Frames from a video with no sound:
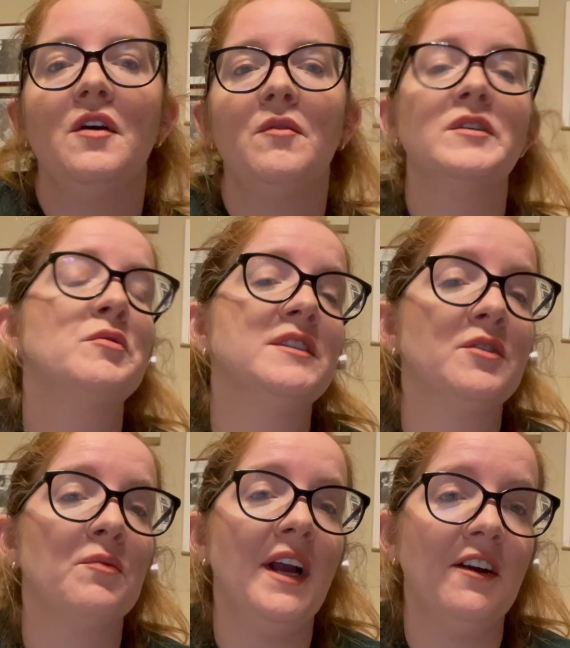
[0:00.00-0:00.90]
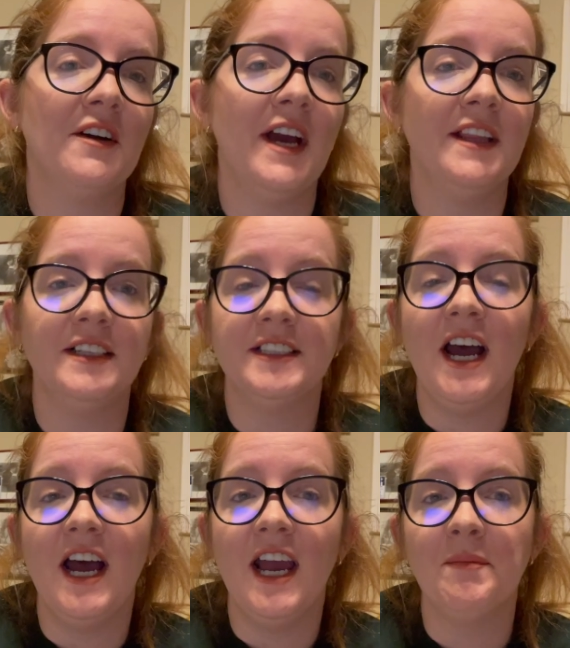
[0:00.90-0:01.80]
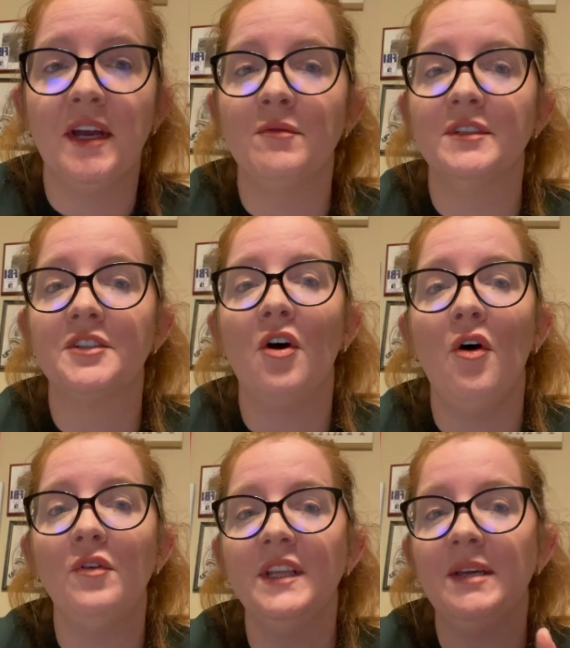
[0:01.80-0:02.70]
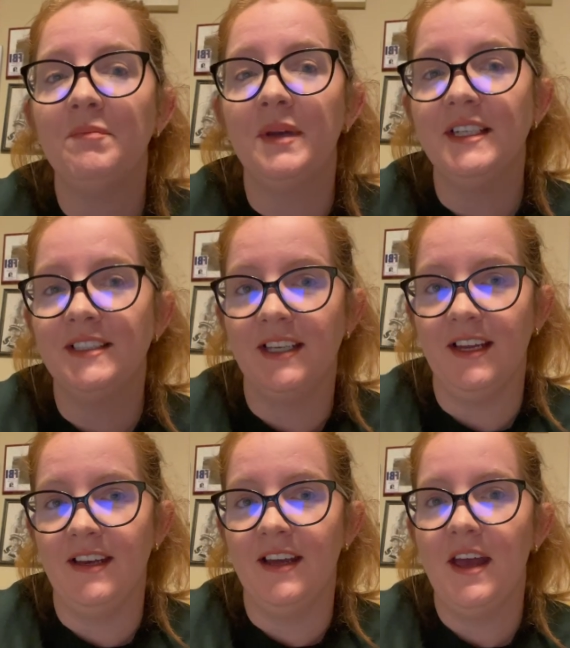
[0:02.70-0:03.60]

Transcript: which was a record at that time and was only beaten